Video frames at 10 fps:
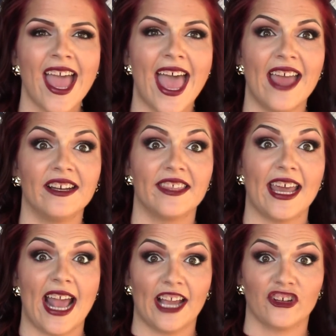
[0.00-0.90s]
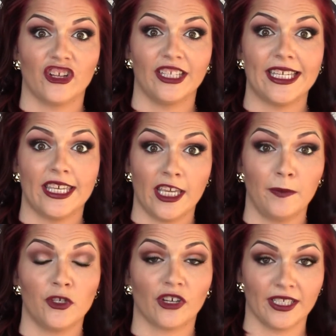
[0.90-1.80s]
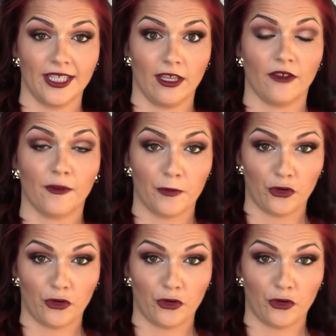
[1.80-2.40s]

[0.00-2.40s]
and that actually keeps your concealer from